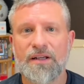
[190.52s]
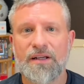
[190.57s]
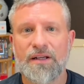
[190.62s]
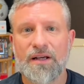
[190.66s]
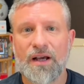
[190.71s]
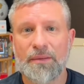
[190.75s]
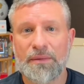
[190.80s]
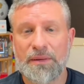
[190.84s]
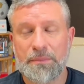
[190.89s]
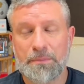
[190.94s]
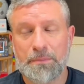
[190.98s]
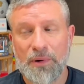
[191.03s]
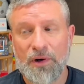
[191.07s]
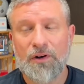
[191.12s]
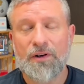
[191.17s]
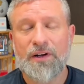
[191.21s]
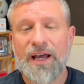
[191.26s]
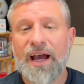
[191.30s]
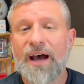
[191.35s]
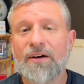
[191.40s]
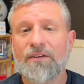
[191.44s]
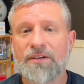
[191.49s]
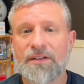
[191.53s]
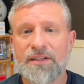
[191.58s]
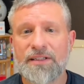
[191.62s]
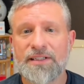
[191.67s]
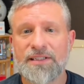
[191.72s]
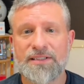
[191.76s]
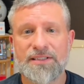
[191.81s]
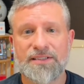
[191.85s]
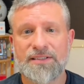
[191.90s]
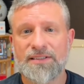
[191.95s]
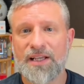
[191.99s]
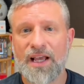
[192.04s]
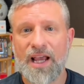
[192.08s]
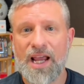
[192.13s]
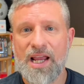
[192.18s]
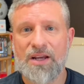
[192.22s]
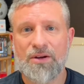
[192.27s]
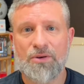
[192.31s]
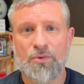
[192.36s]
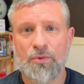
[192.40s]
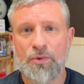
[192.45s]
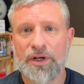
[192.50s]
Burnout is
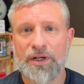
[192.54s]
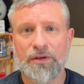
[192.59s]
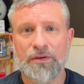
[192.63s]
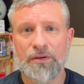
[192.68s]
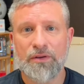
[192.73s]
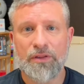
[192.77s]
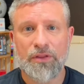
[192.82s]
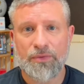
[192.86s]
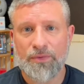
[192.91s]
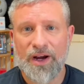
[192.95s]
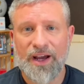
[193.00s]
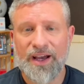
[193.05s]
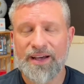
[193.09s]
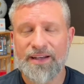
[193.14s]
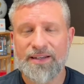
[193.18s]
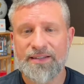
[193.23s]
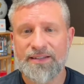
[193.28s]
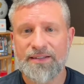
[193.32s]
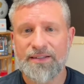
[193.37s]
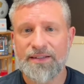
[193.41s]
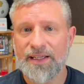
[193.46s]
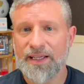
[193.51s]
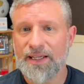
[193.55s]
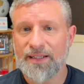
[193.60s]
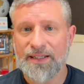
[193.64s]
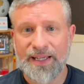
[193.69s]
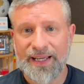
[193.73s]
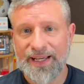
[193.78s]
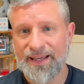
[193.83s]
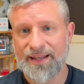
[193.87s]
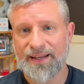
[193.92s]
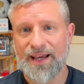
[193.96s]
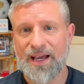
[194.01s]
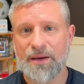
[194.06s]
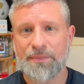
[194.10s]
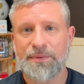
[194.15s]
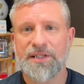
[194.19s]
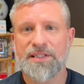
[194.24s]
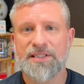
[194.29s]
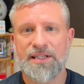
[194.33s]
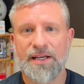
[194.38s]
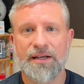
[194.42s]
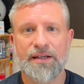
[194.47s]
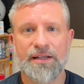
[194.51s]
a real threat, and it can happen
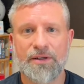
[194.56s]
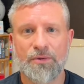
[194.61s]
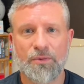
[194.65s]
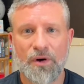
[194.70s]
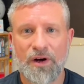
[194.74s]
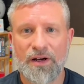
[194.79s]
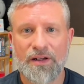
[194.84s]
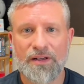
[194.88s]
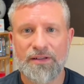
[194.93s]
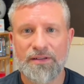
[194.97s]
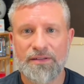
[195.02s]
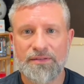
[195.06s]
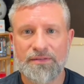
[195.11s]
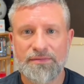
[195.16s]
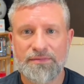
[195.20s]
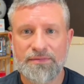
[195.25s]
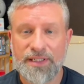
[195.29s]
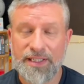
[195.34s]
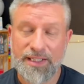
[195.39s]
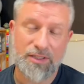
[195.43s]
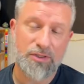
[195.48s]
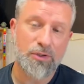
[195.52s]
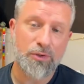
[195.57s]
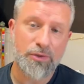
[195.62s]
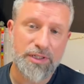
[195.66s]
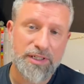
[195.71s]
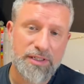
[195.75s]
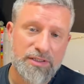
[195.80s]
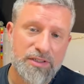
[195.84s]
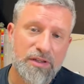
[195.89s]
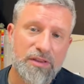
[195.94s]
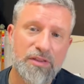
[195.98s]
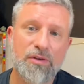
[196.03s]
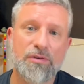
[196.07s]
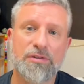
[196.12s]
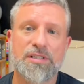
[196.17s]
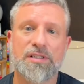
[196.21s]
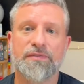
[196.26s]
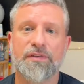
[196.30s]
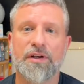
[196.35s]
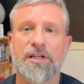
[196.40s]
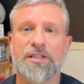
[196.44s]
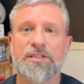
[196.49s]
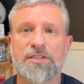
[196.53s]
to anyone, including to those
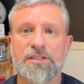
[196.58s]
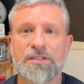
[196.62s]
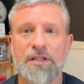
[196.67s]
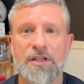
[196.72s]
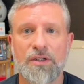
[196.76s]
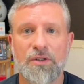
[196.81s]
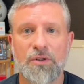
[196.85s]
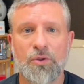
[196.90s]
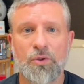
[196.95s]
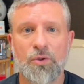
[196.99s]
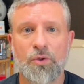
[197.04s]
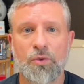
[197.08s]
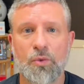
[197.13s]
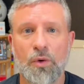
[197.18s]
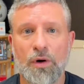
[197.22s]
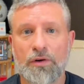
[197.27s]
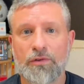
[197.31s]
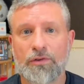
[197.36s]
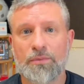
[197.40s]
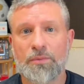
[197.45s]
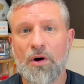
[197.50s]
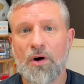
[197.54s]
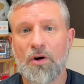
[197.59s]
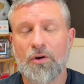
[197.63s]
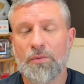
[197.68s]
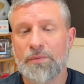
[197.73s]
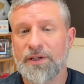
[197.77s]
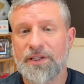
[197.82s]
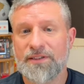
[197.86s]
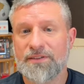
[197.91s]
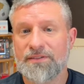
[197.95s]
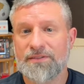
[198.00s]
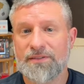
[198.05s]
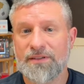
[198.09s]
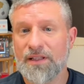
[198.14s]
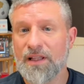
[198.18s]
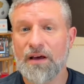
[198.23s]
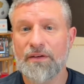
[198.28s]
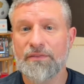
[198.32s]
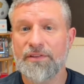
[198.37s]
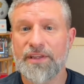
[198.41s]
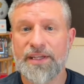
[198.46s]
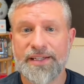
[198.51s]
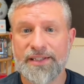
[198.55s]
of us who work from home and
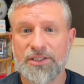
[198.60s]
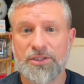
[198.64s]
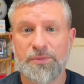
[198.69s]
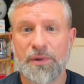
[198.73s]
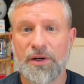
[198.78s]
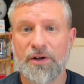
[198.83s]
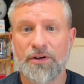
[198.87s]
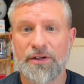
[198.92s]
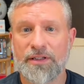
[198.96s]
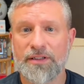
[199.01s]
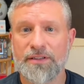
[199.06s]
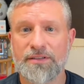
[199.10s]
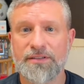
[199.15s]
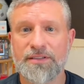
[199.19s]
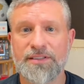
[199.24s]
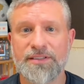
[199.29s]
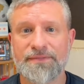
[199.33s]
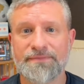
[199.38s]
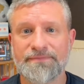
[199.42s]
love the experience.